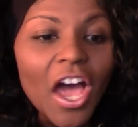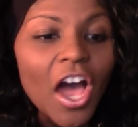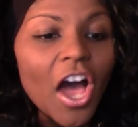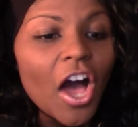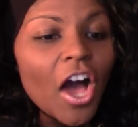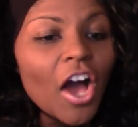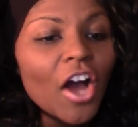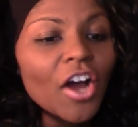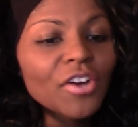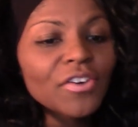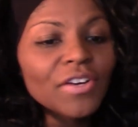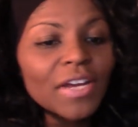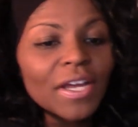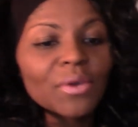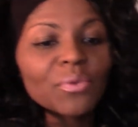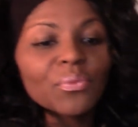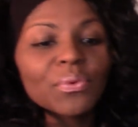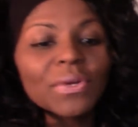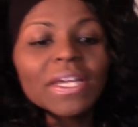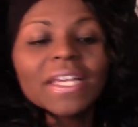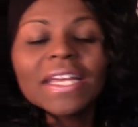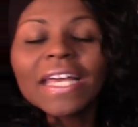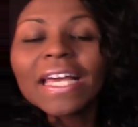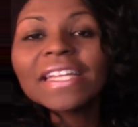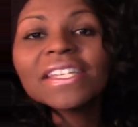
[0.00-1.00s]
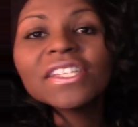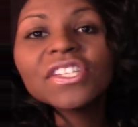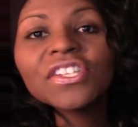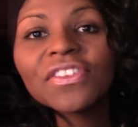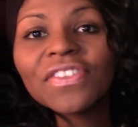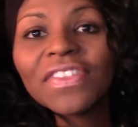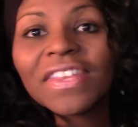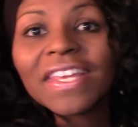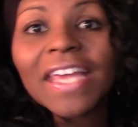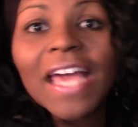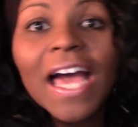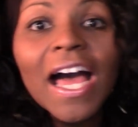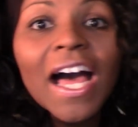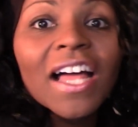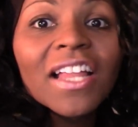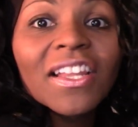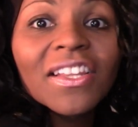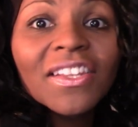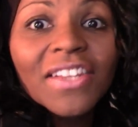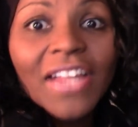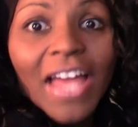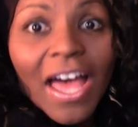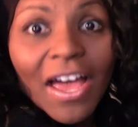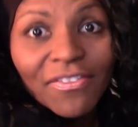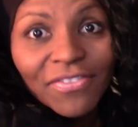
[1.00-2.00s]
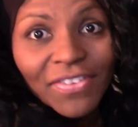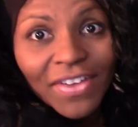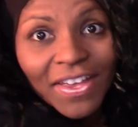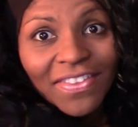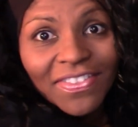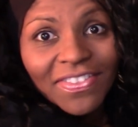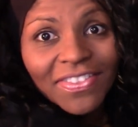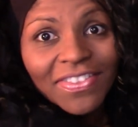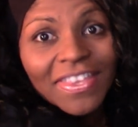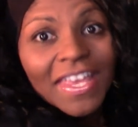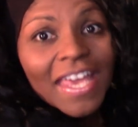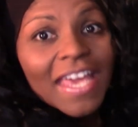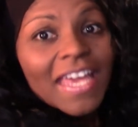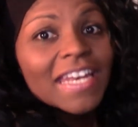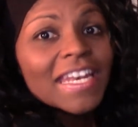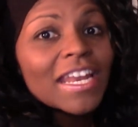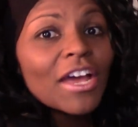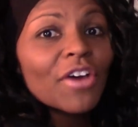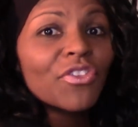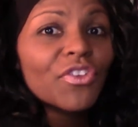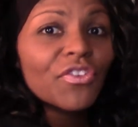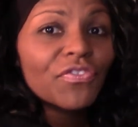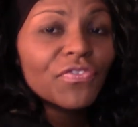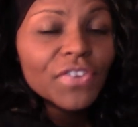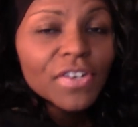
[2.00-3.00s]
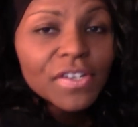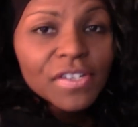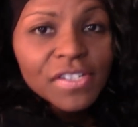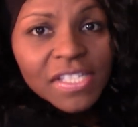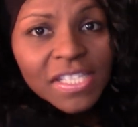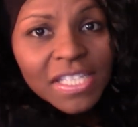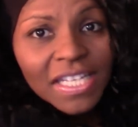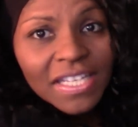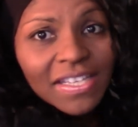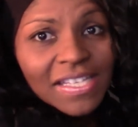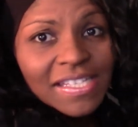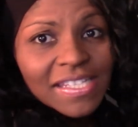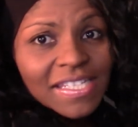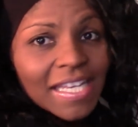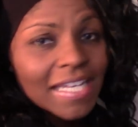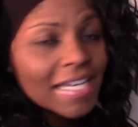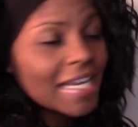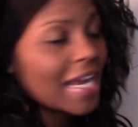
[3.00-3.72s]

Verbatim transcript: All right, we get to the 11th. Now, the first thing that's going to